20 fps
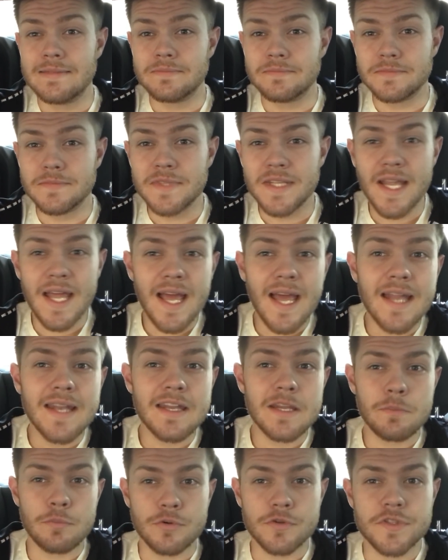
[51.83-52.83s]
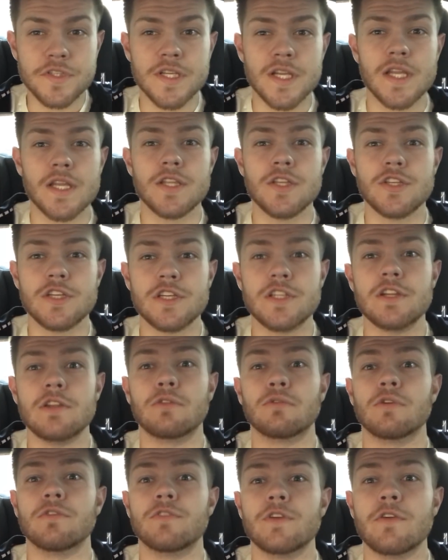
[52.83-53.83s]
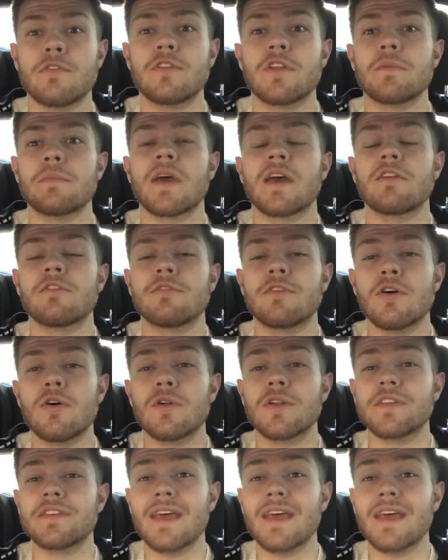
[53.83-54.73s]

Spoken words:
90% GT350 manifold.